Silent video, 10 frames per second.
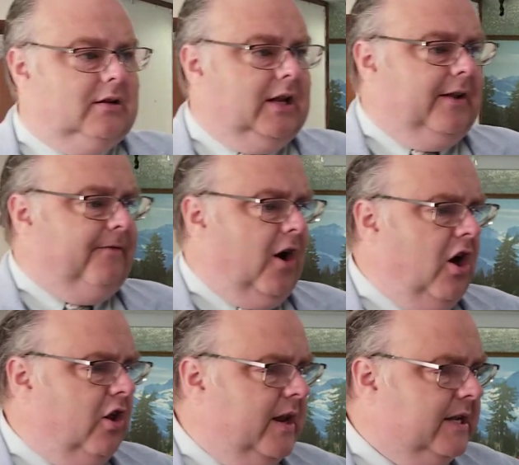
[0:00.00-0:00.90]
Did he
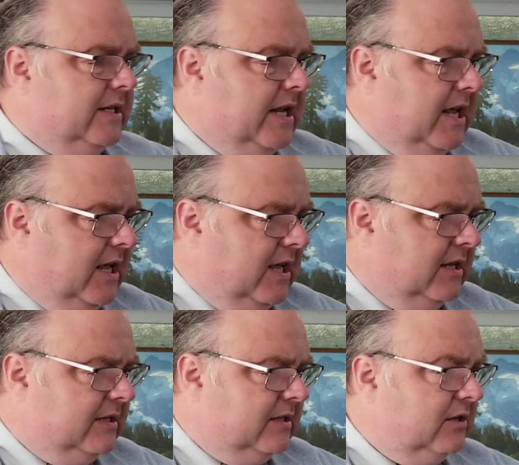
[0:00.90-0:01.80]
fall on his
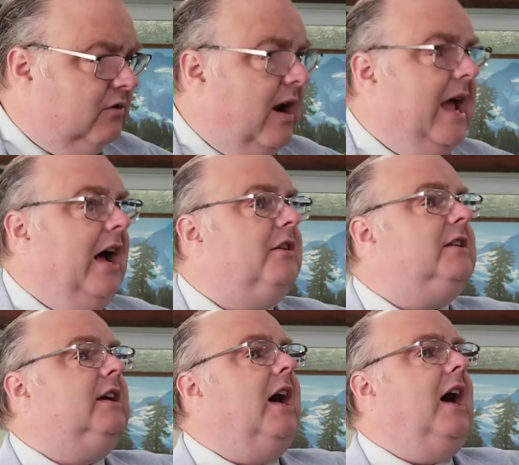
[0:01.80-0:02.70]
knees, cry out
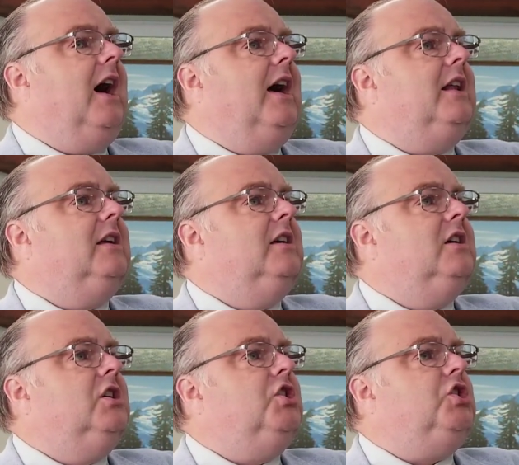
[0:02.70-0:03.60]
to God,
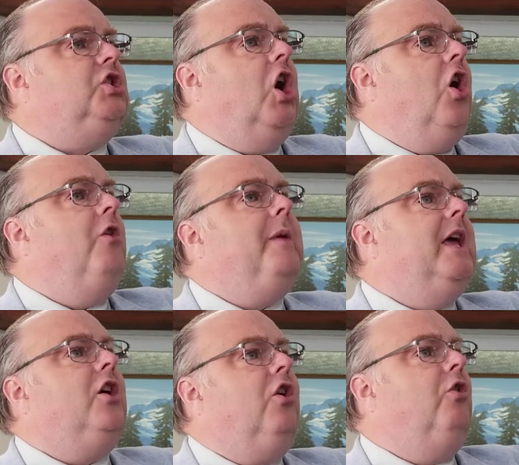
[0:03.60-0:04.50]
Show
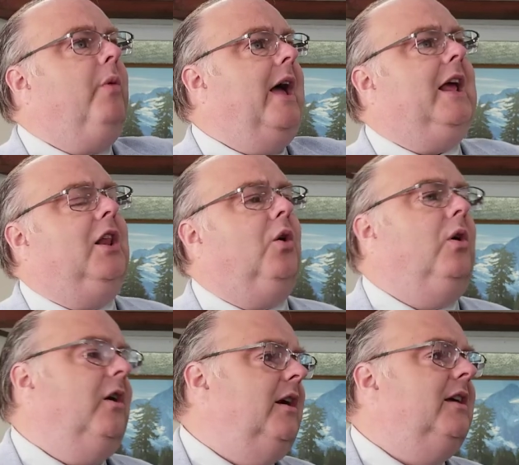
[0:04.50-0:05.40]
me your way,
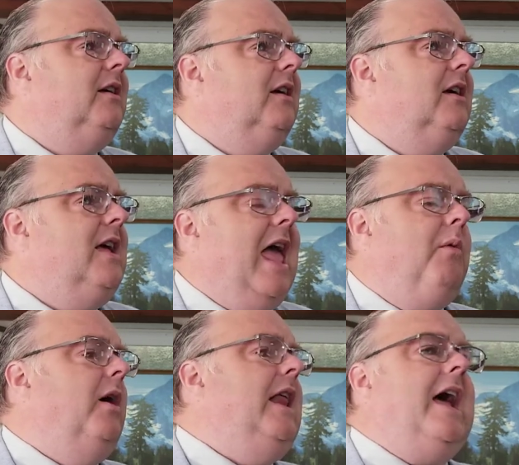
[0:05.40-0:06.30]
Lord,
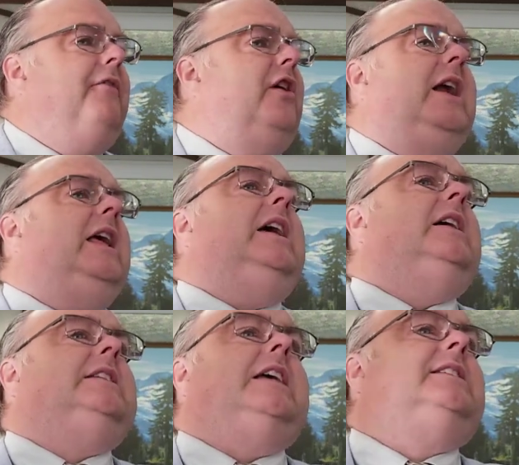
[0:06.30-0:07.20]
and whatever it
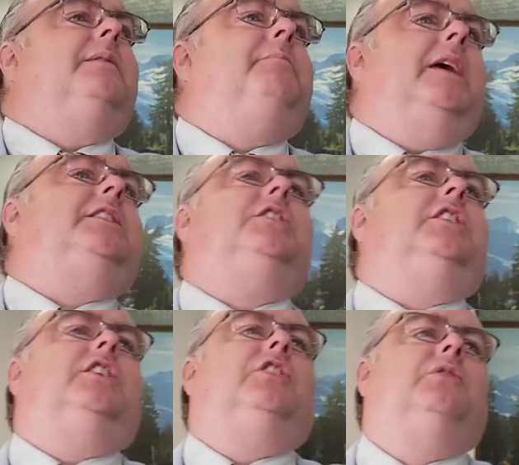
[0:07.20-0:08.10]
is, I submit to
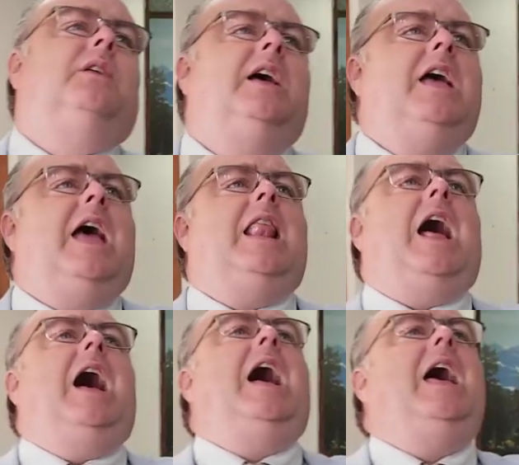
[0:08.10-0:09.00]
you and
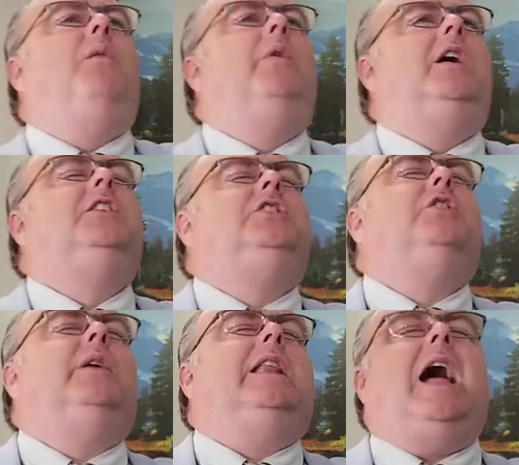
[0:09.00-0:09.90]
I will
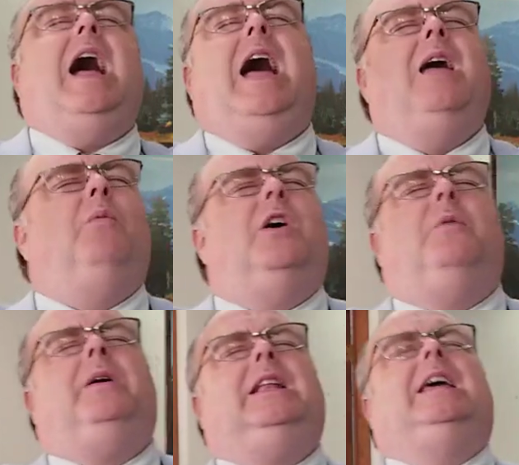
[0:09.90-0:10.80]
do it. I
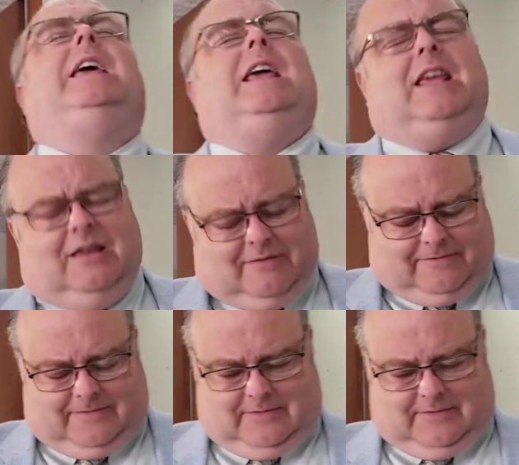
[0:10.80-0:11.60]
will believe.